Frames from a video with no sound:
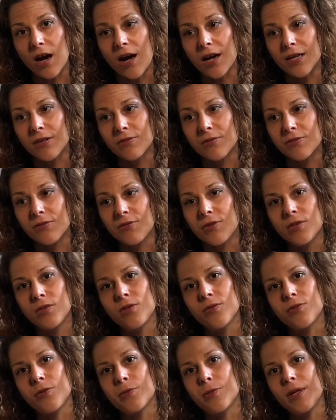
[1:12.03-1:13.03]
I even
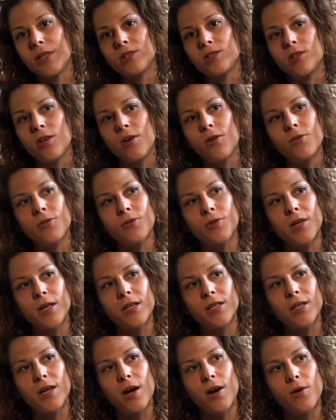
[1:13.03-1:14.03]
feel for myself
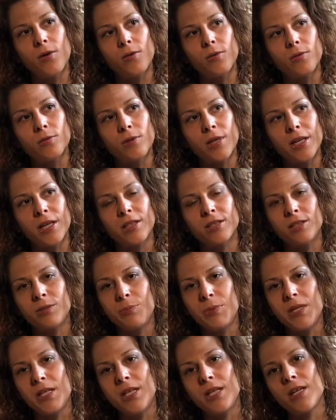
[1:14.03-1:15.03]
right now, like
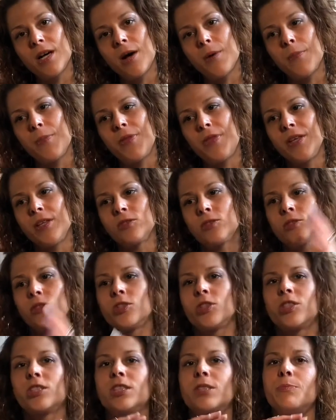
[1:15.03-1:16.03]
speeding up. Things are
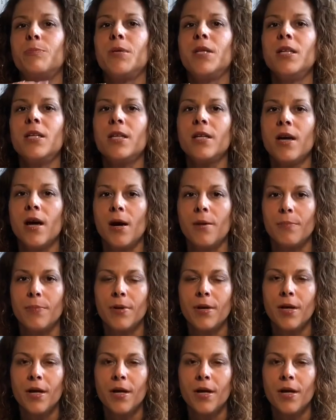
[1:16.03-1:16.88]
just speeding up.